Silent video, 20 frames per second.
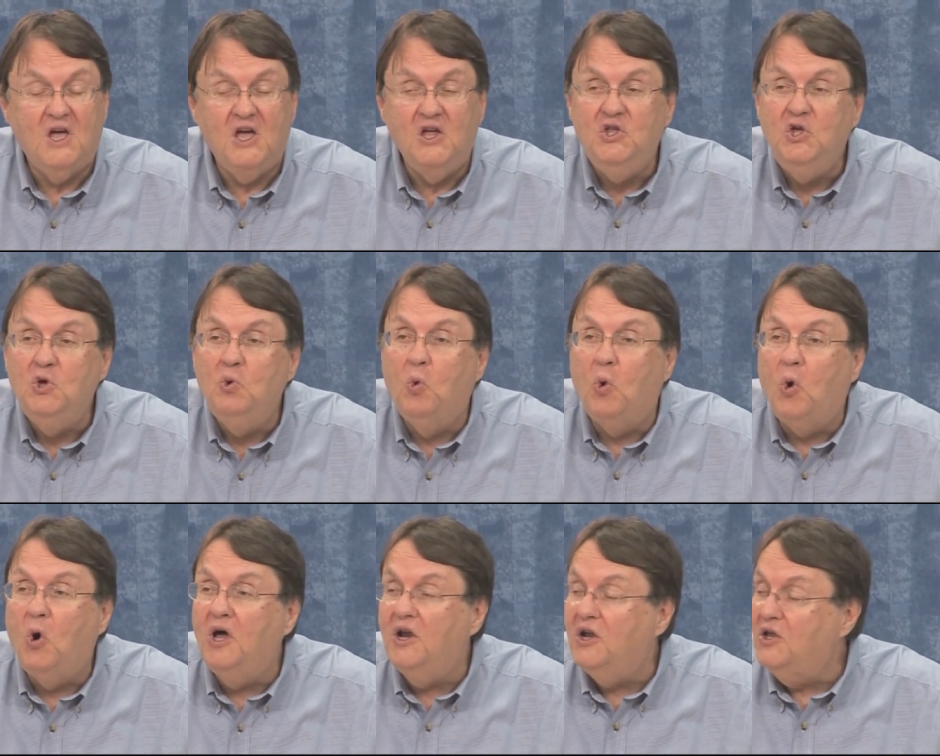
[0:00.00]
And you
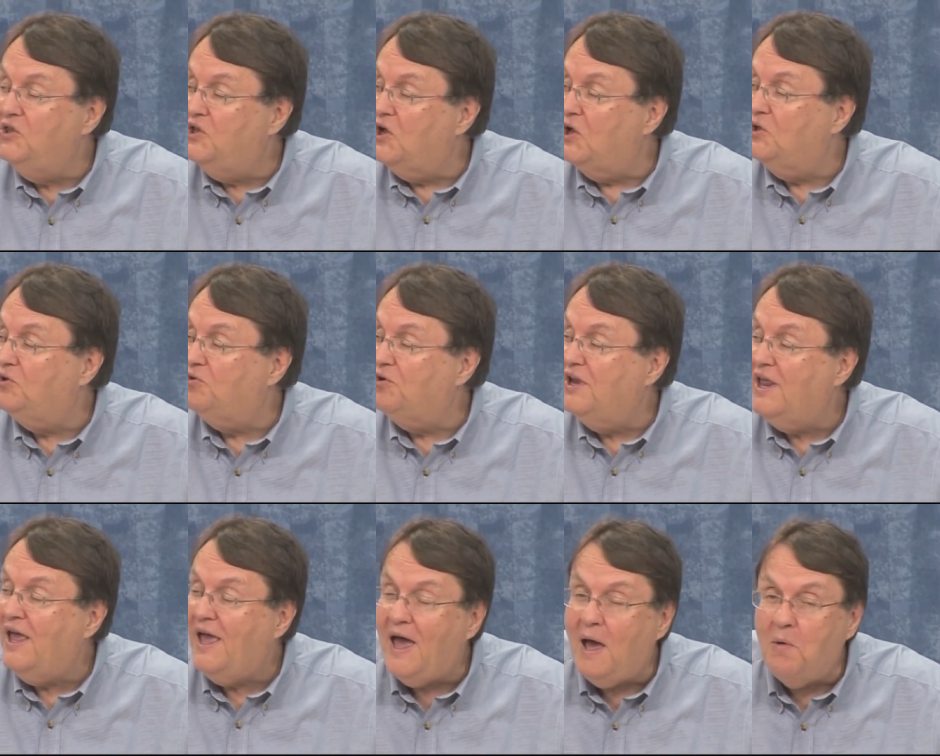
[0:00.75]
want
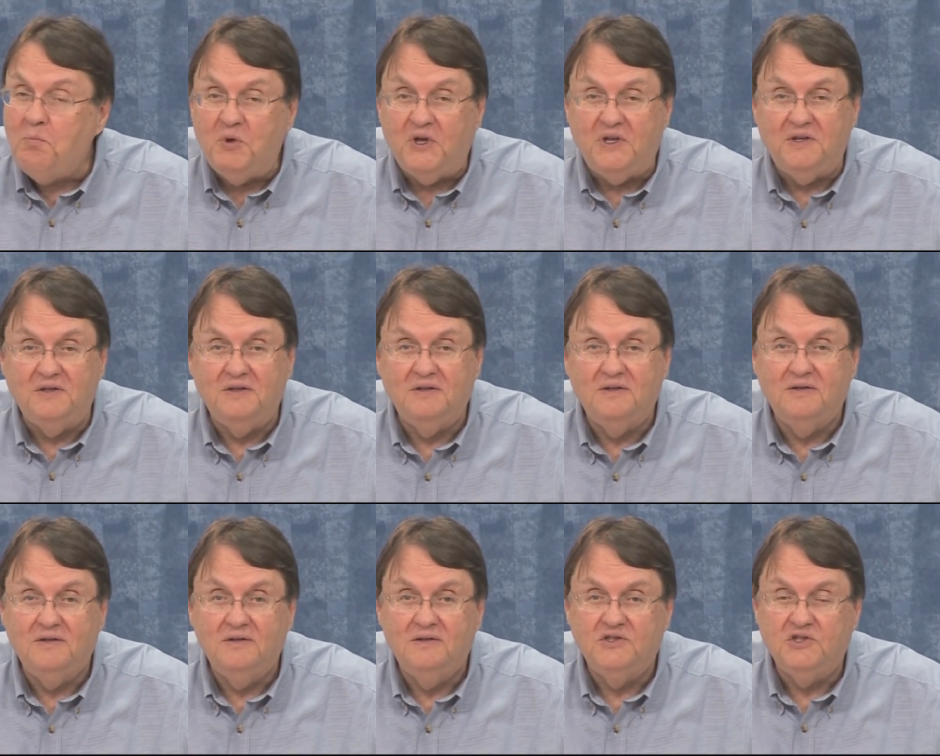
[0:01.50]
adultery to happen.
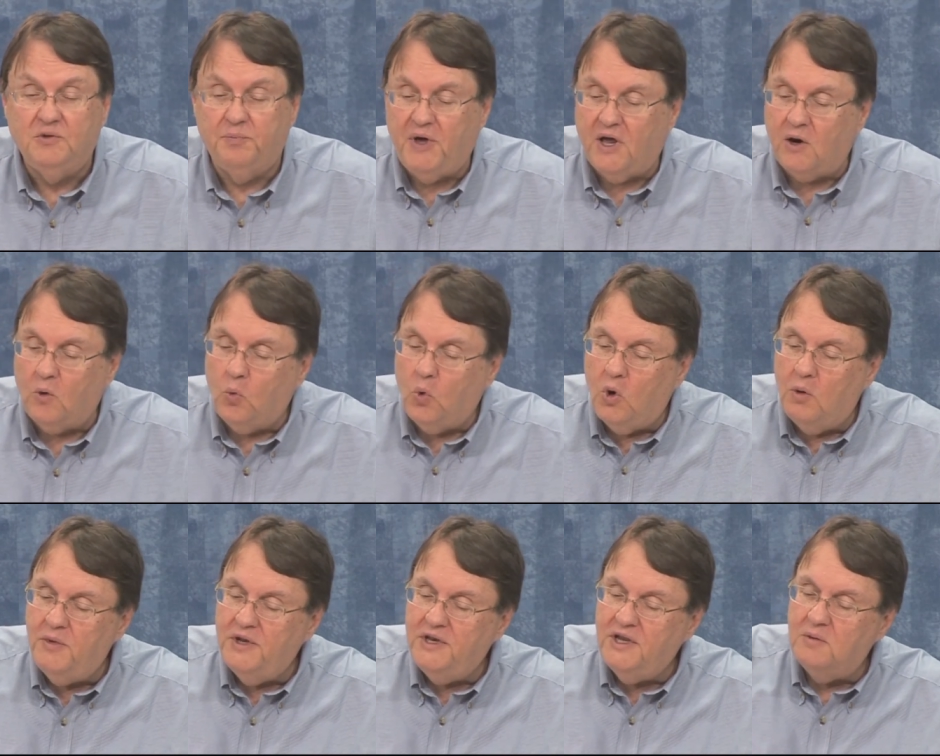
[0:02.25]
It's about a
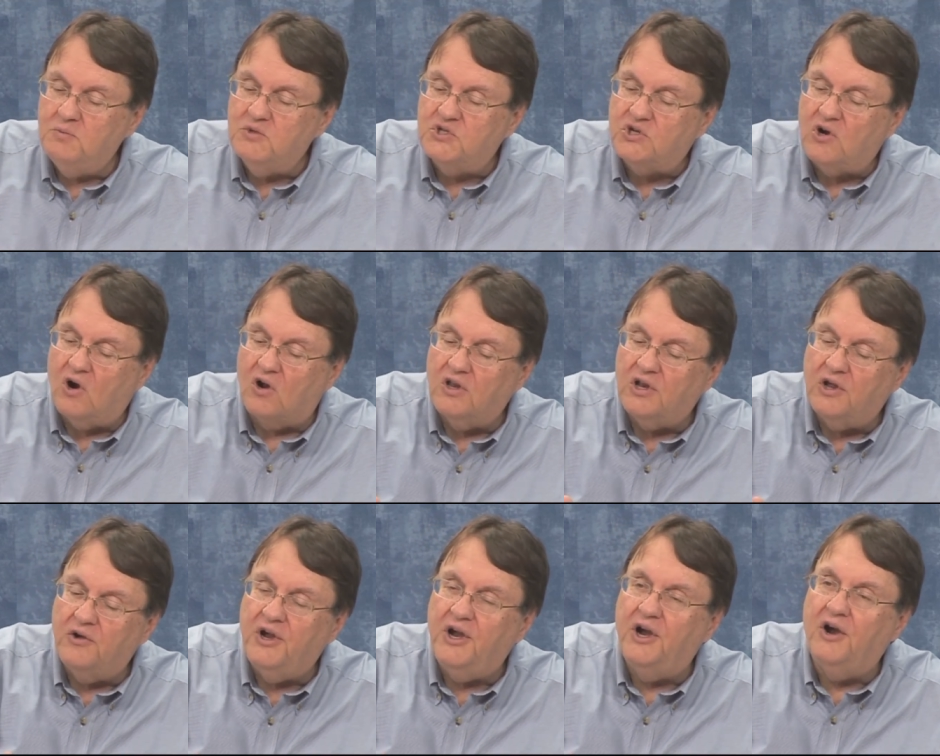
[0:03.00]
woman named
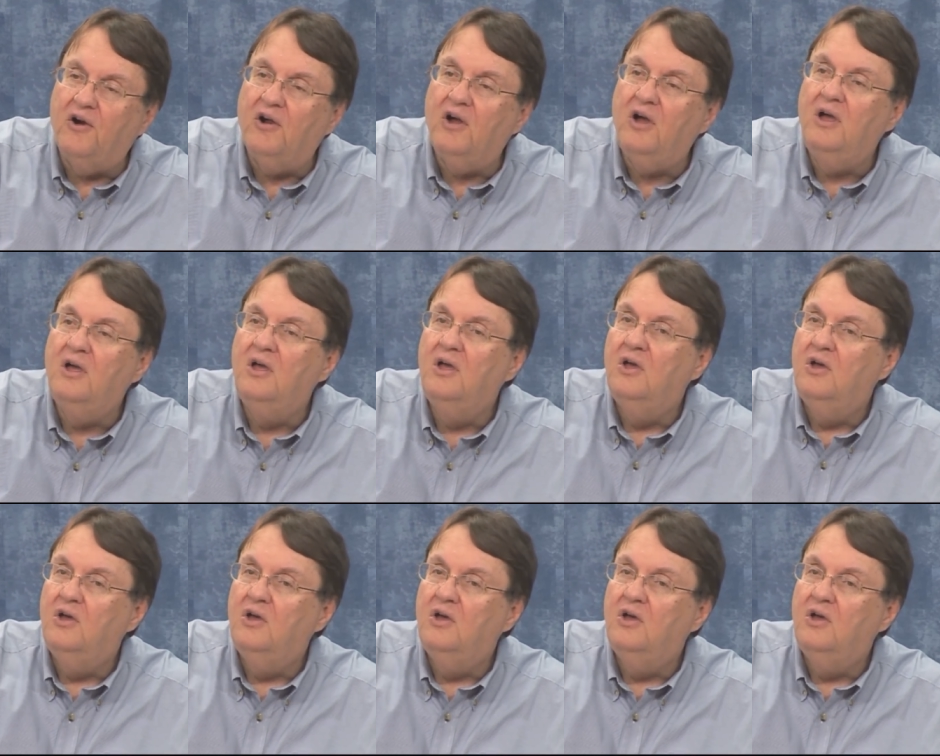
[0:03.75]
Scarlett O'Hara